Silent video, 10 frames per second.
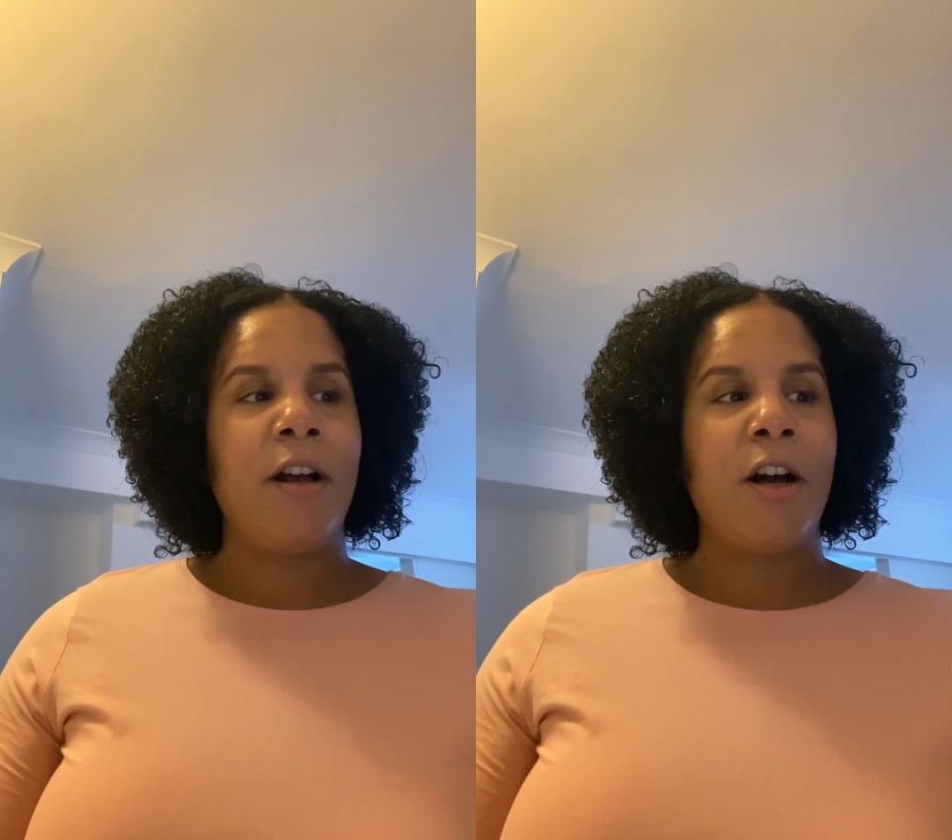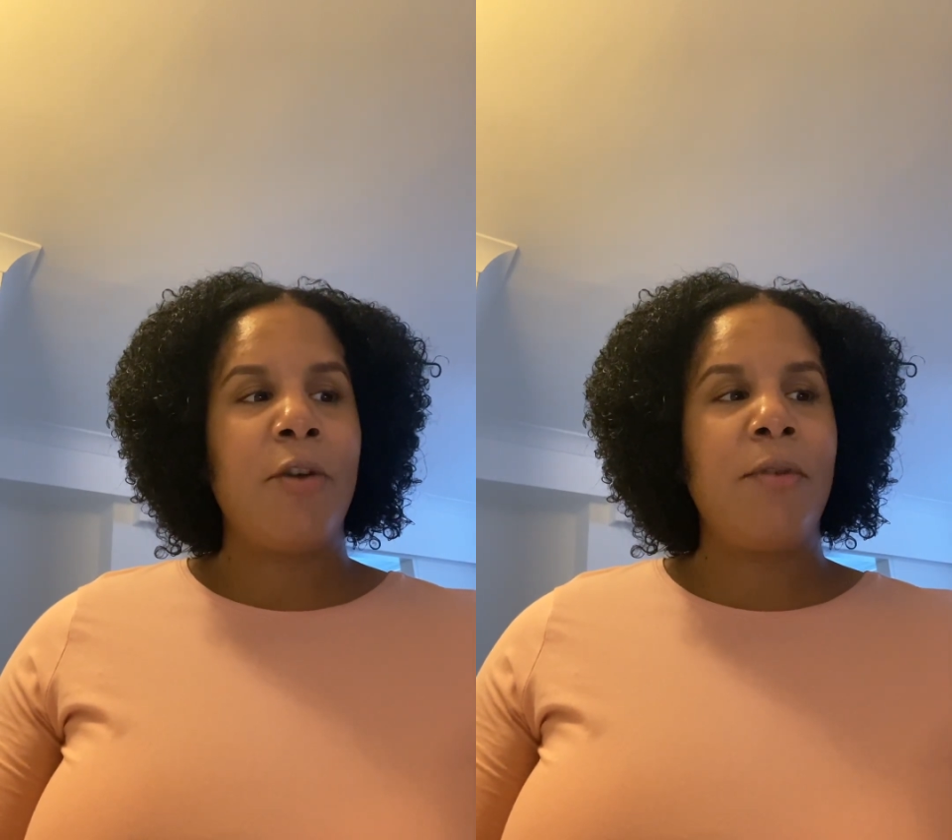
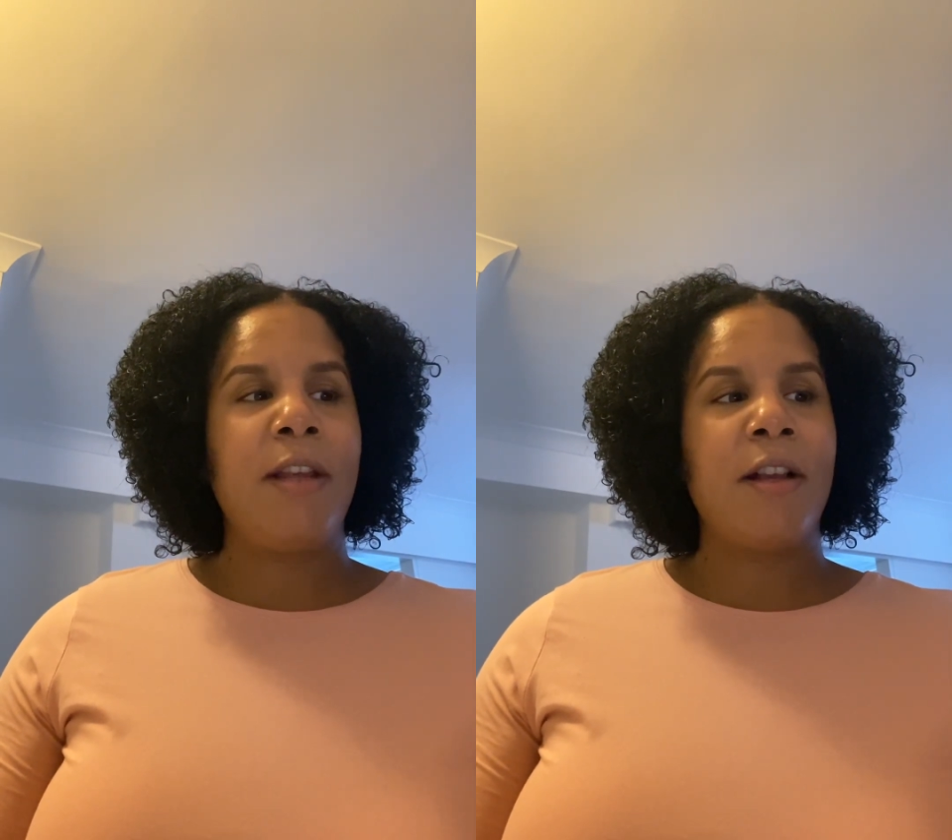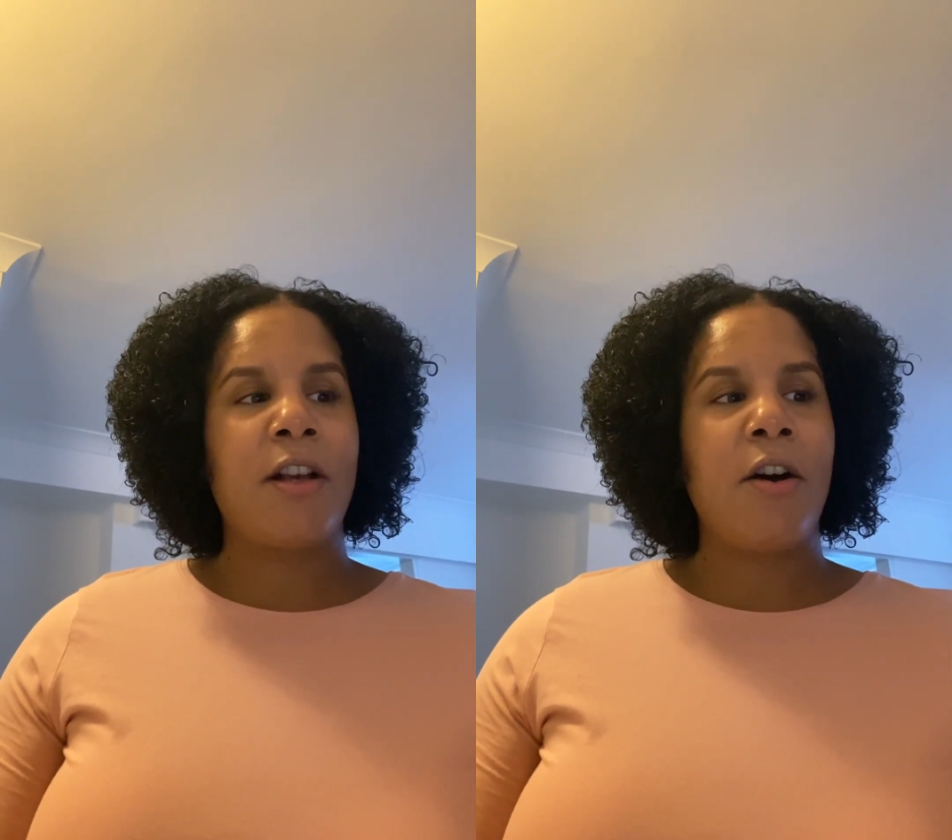Only
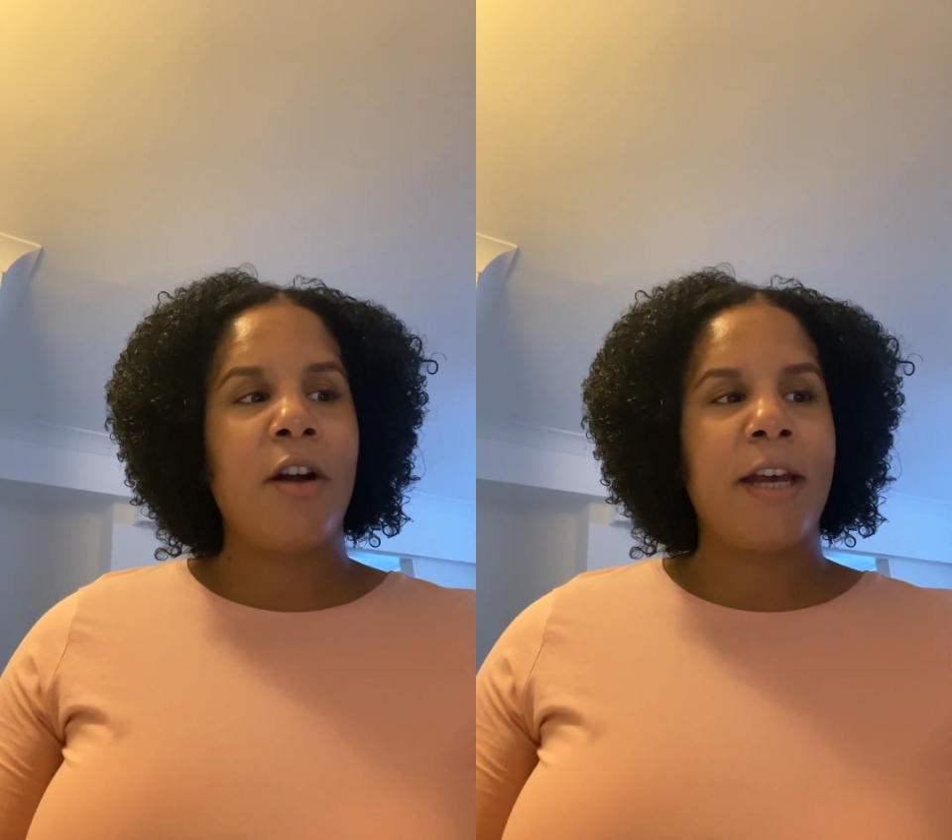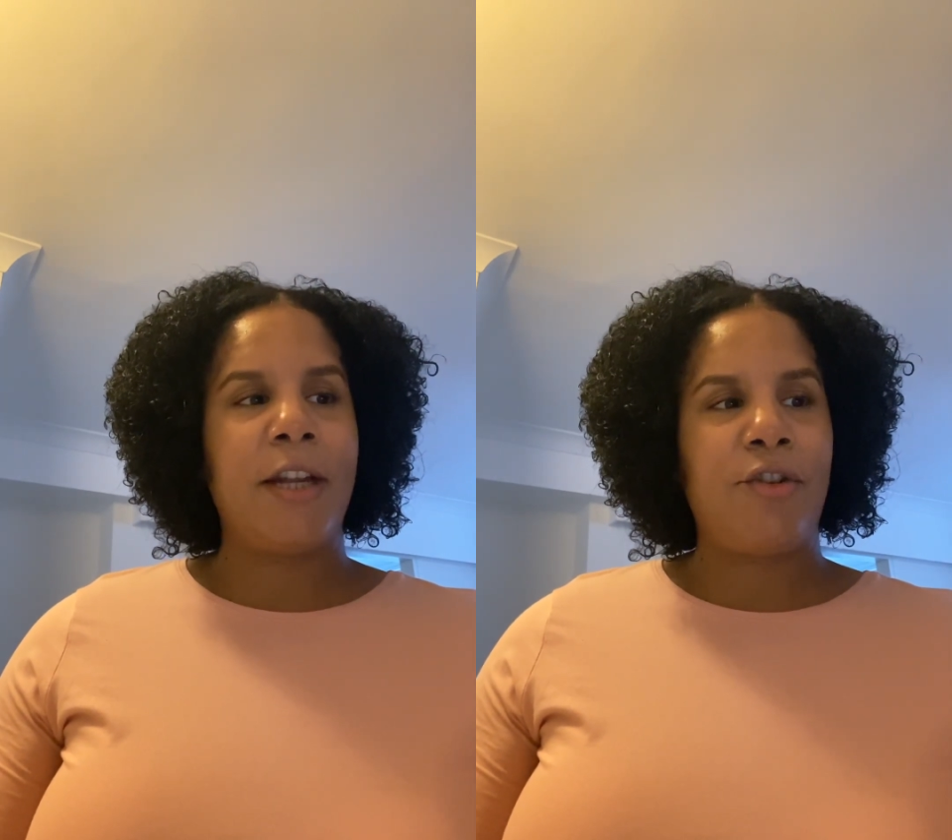the
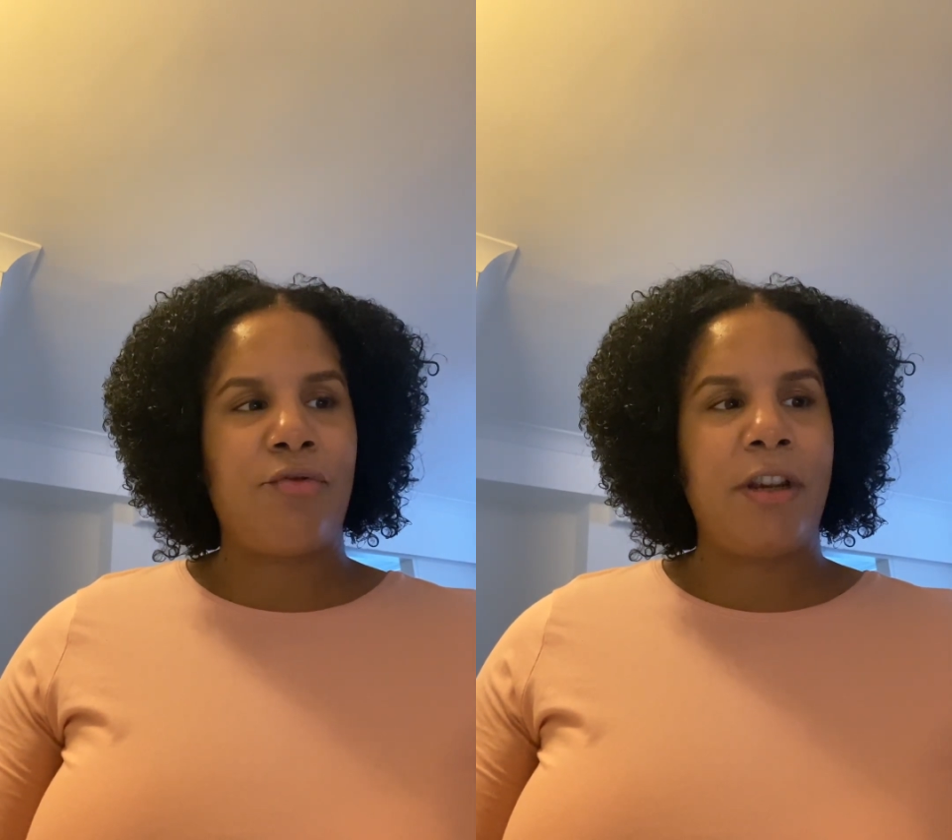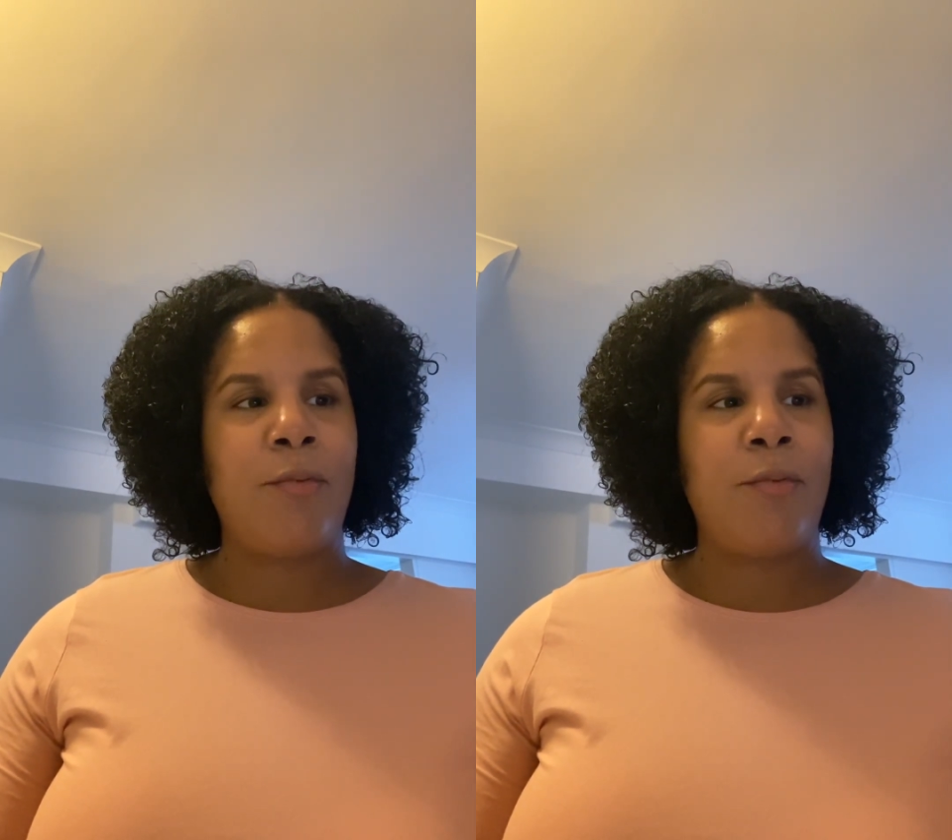Garkad tree